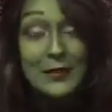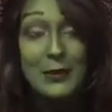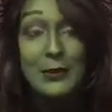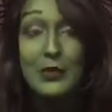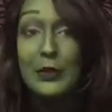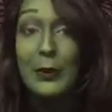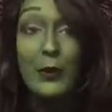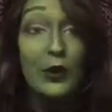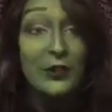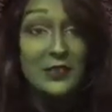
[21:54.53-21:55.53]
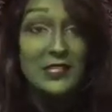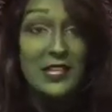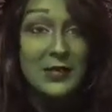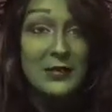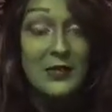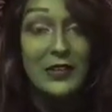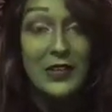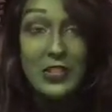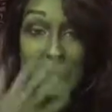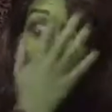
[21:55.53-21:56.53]
Maybe doing more of these kinds of
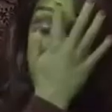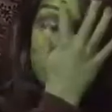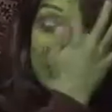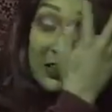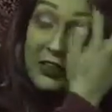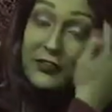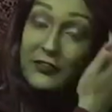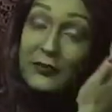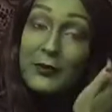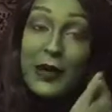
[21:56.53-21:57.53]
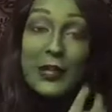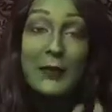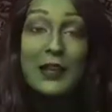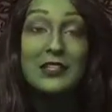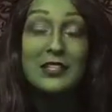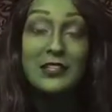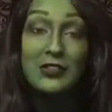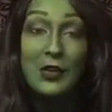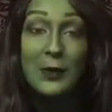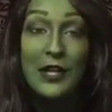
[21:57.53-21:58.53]
videos because I love body painting
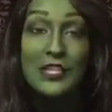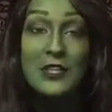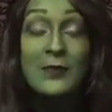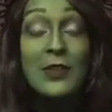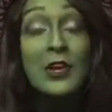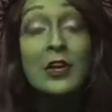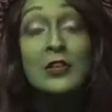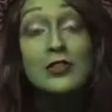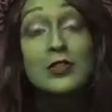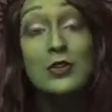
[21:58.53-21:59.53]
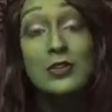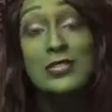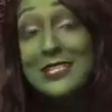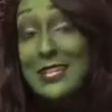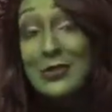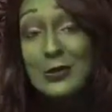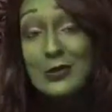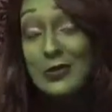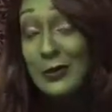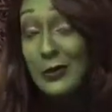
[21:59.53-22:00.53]
so much. So just stay tuned
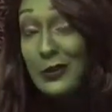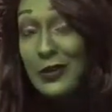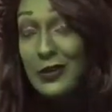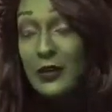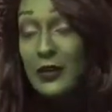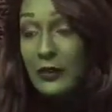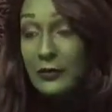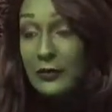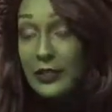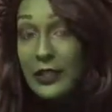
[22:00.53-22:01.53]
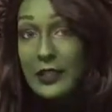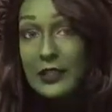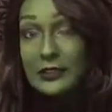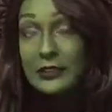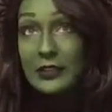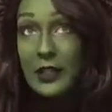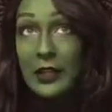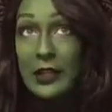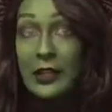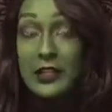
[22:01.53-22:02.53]
for more, hopefully not
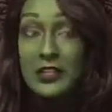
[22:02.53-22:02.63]
like a